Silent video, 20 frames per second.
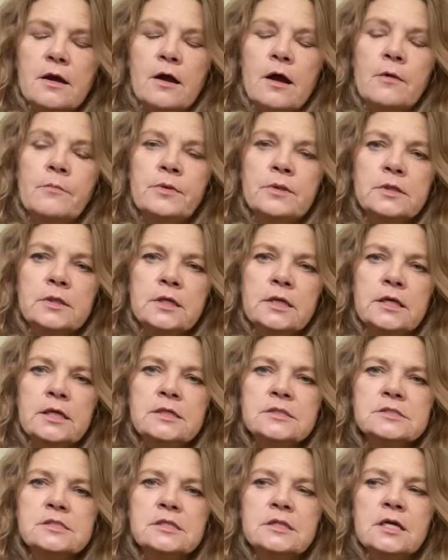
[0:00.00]

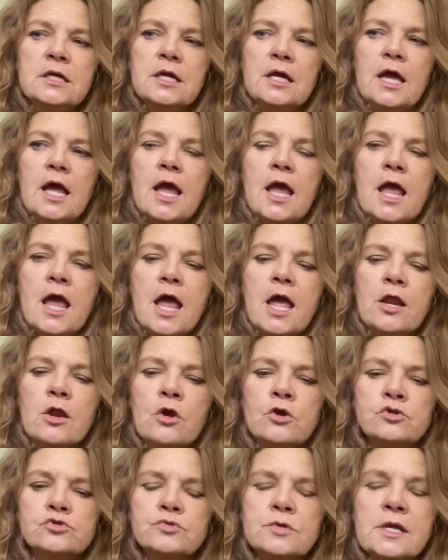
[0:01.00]
abilities and
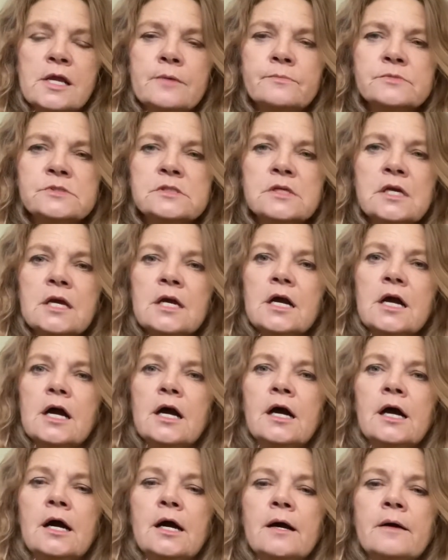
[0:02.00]
our dreams,
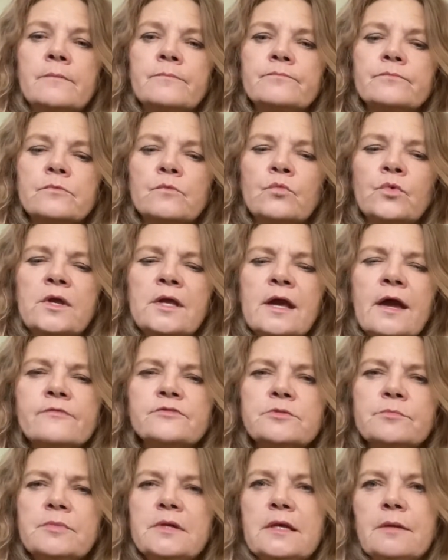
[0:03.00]
um, we have
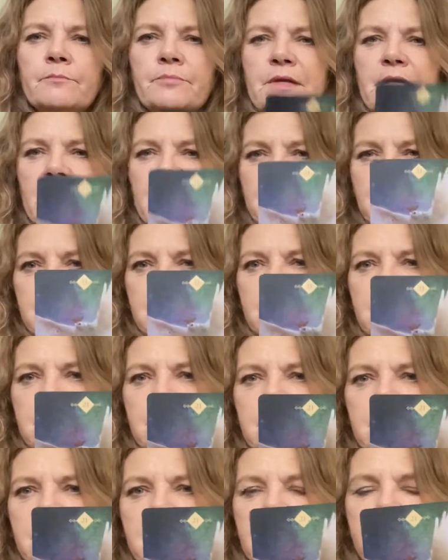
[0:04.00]
to be in peace.
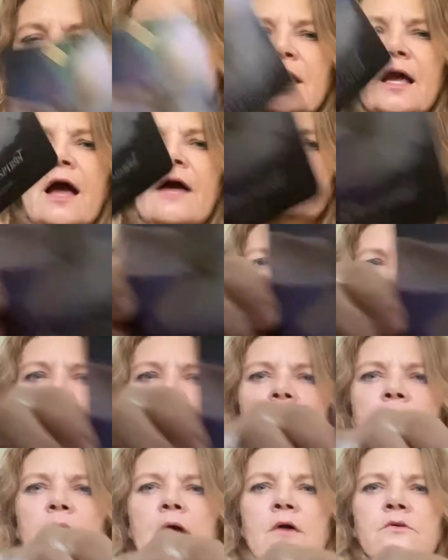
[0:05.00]
We have to like
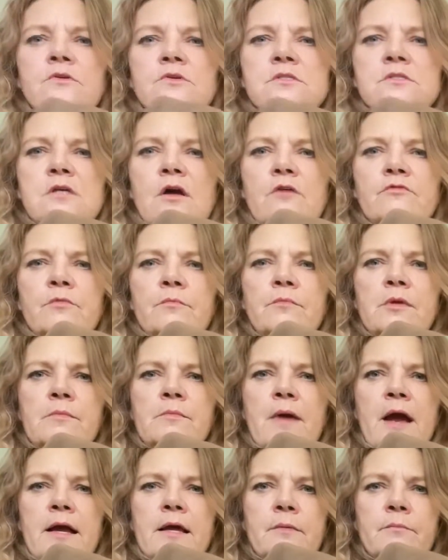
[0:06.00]
ground ourselves and be
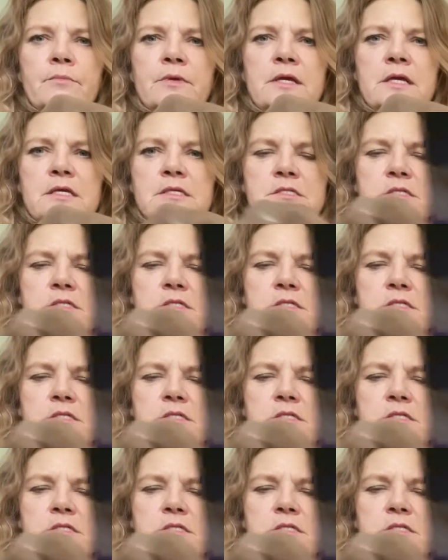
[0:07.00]
back in peace.